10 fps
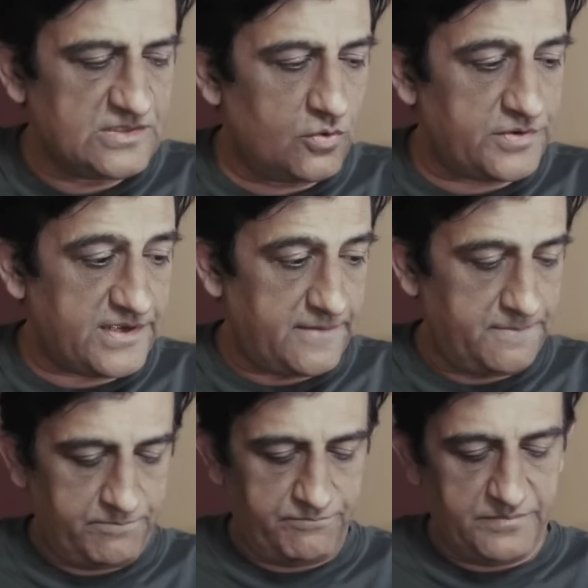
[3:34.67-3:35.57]
Okay.
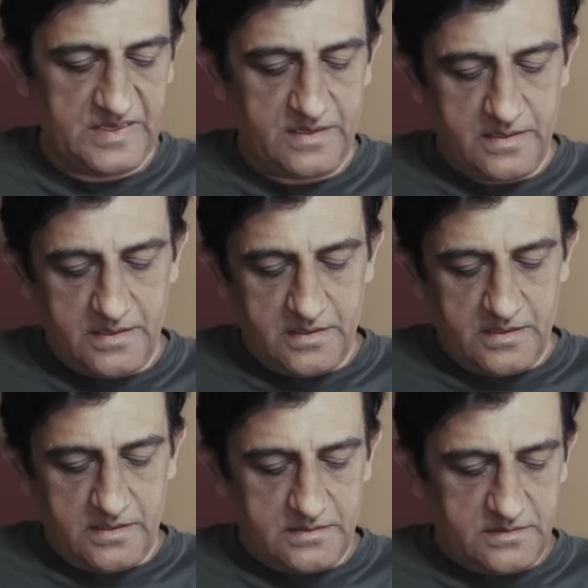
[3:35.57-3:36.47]

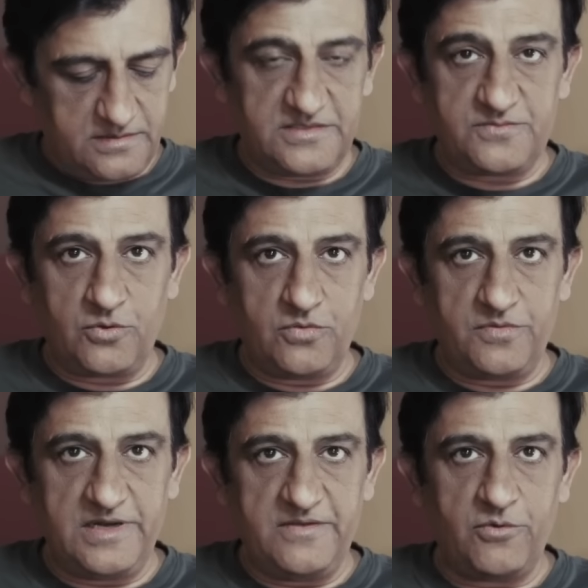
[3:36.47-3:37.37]
This
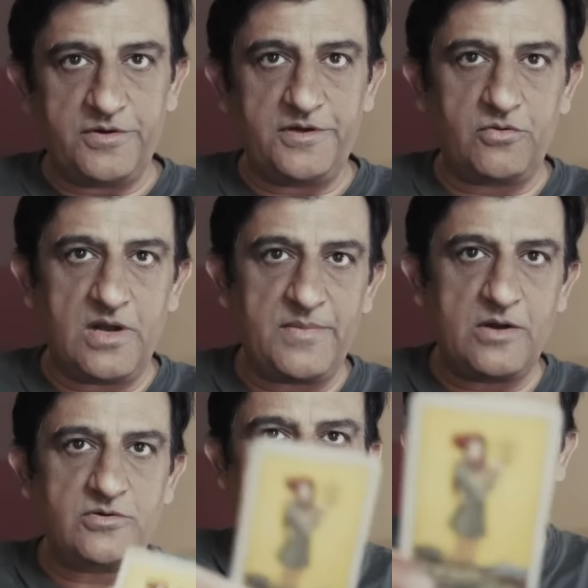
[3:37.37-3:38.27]
really wanted to come out, and